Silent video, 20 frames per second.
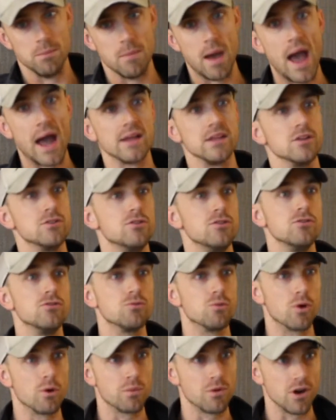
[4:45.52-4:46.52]

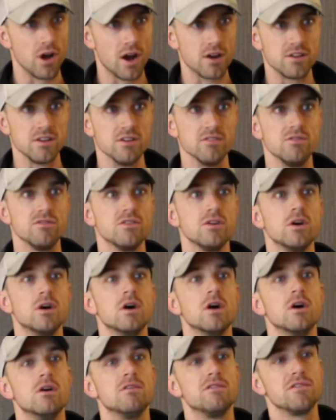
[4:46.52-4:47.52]
magnitudes more productive
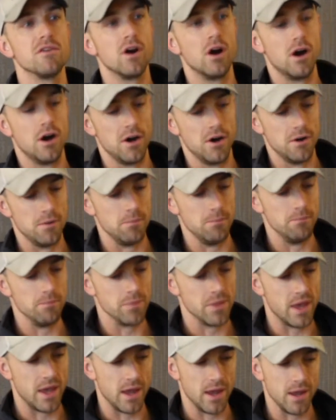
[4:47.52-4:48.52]

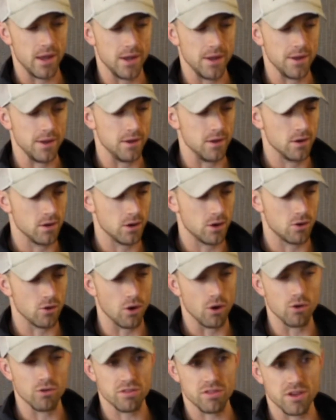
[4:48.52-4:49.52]
from a
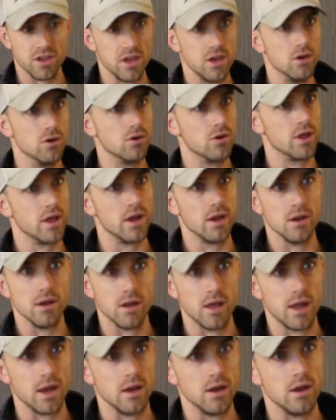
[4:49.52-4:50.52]
growth, a yield, and
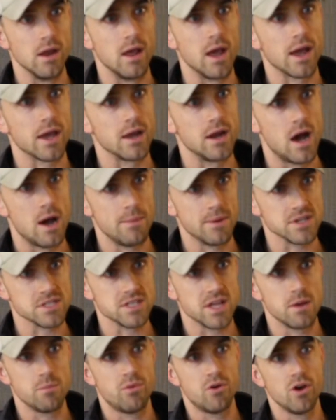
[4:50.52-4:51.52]
an economic
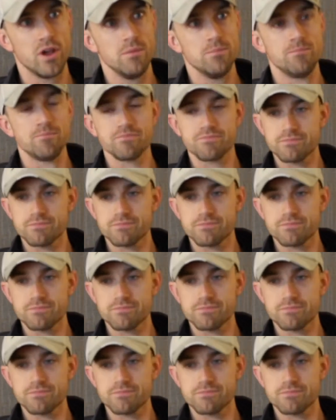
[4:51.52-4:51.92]
standpoint.